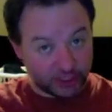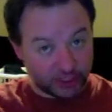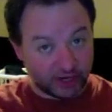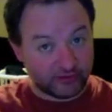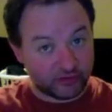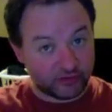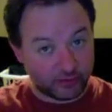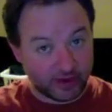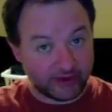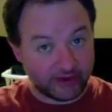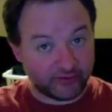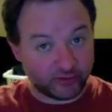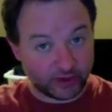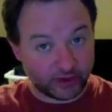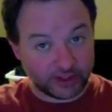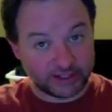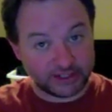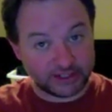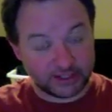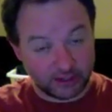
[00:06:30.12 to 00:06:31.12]
up from my
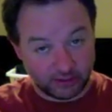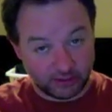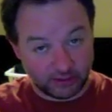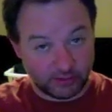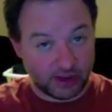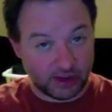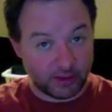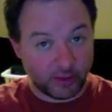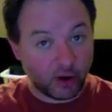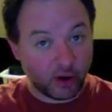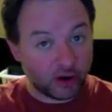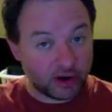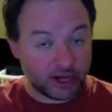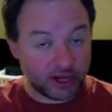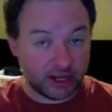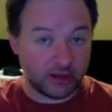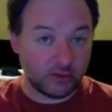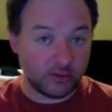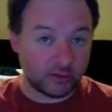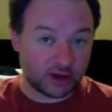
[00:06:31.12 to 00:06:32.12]
friends and my
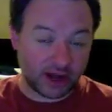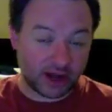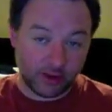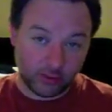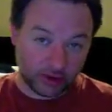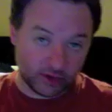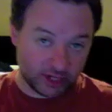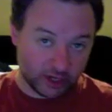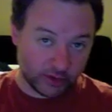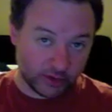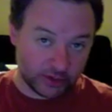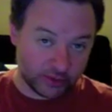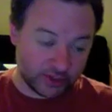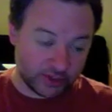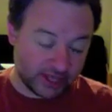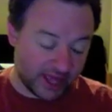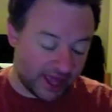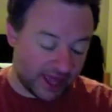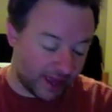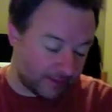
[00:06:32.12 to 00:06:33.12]
party when I want to go into a
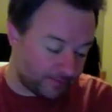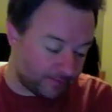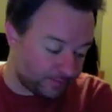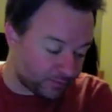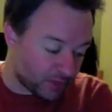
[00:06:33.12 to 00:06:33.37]
game.